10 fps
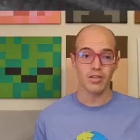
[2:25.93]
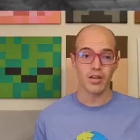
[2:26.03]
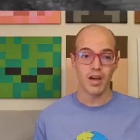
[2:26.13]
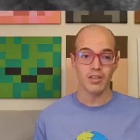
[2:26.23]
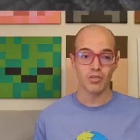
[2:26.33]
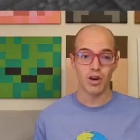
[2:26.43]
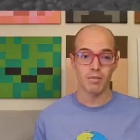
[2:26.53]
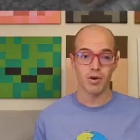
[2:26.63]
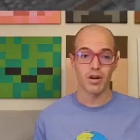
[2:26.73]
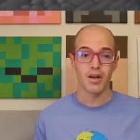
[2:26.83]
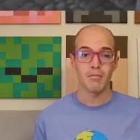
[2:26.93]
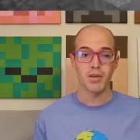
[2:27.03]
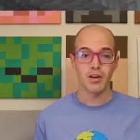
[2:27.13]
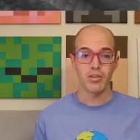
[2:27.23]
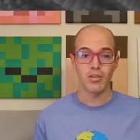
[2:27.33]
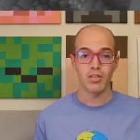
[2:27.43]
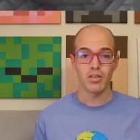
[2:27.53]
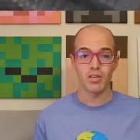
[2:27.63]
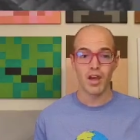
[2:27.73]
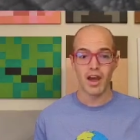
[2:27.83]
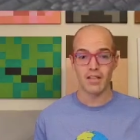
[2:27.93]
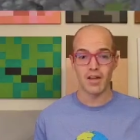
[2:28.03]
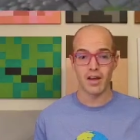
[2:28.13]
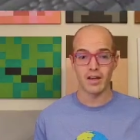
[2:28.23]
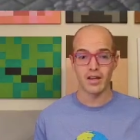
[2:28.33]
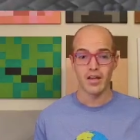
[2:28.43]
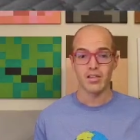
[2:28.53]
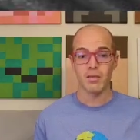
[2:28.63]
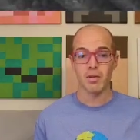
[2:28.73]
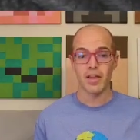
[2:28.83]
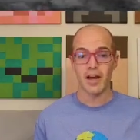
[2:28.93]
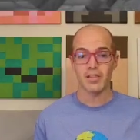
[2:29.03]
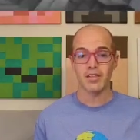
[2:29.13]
skyscraper, pierces the skyline, symbolizing